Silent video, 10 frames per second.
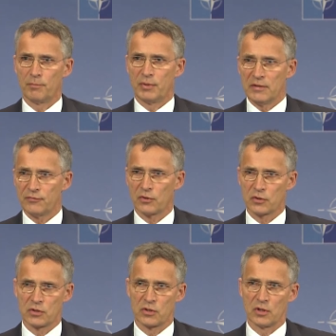briefed
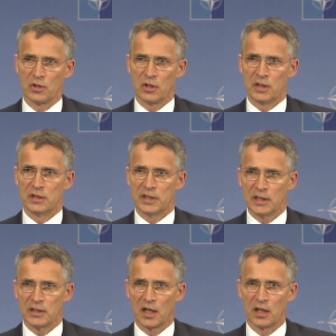us in
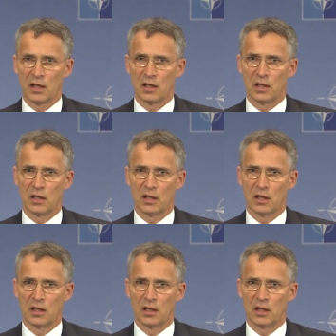detail